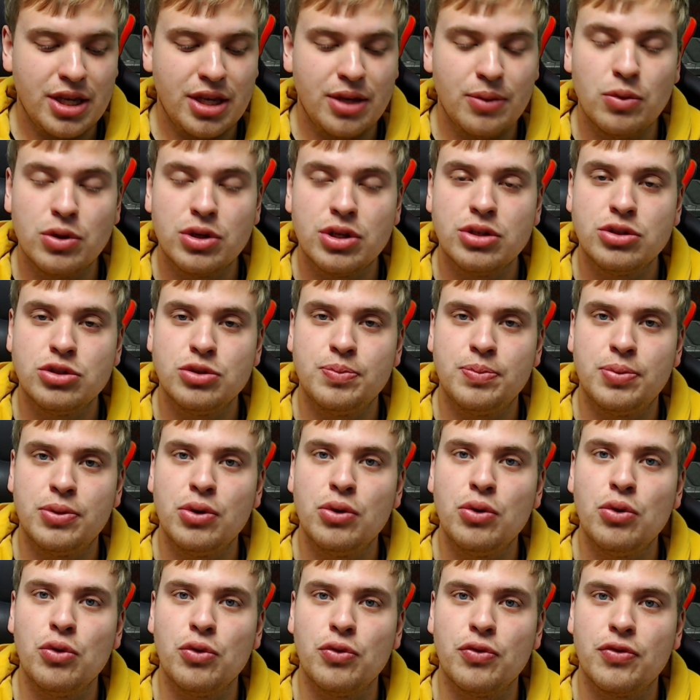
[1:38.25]
he wanted to
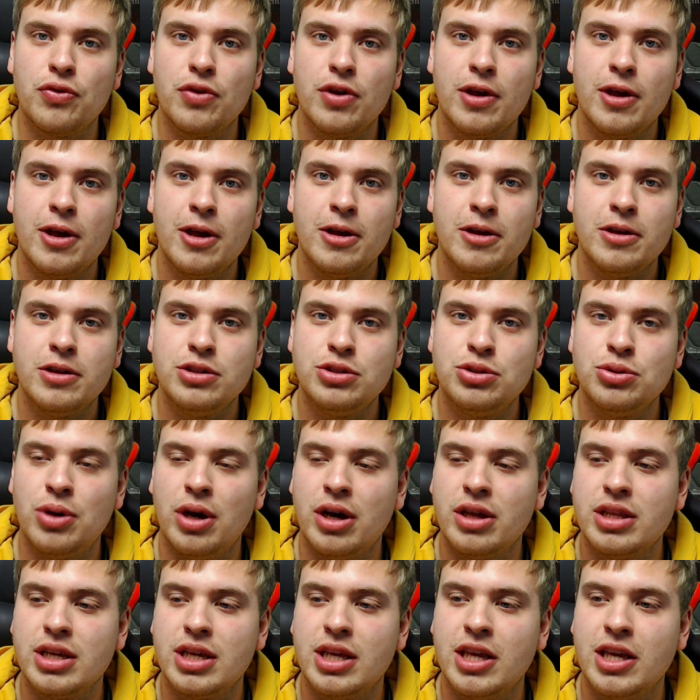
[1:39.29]
prove to
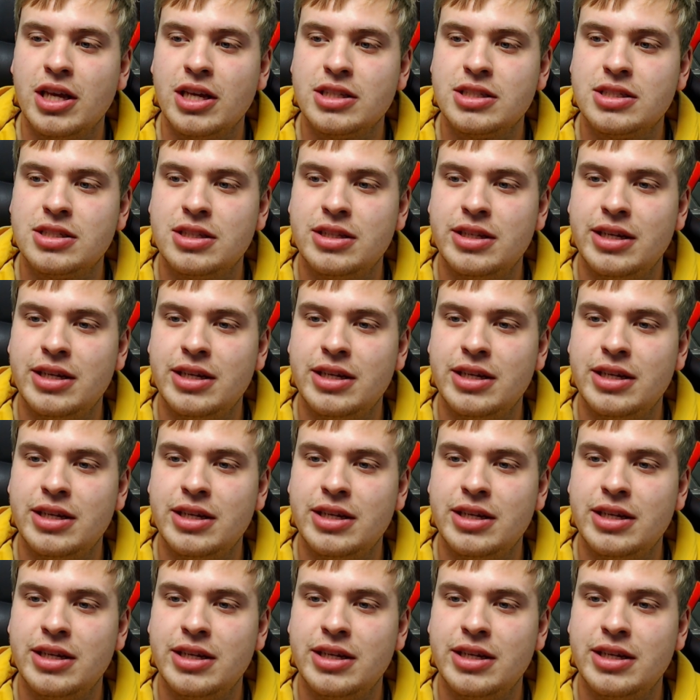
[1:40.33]
other kids